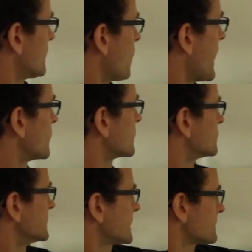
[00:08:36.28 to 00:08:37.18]
Why do we
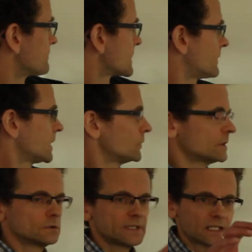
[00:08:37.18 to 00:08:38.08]

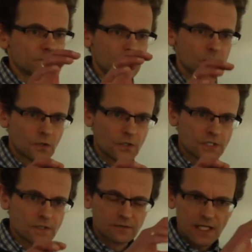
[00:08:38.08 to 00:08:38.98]
do that?
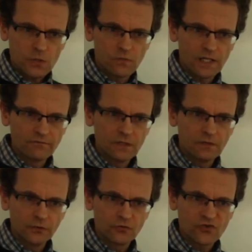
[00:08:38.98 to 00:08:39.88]
Because this one we
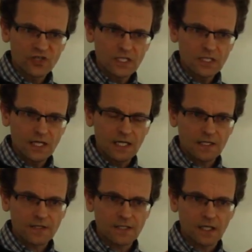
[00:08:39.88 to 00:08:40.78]
want to see
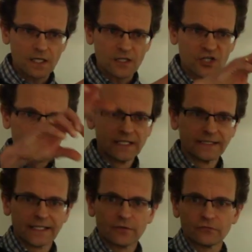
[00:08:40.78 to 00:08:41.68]
as a
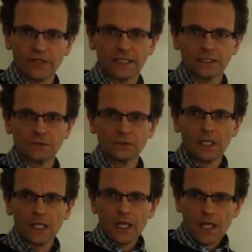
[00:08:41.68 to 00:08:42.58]
steering value
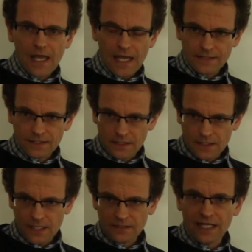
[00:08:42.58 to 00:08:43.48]
at
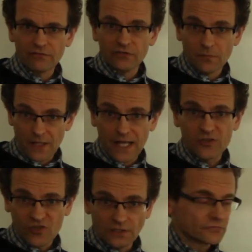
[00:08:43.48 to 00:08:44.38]
the level of the plan
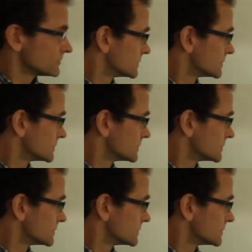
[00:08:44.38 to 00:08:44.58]
itself.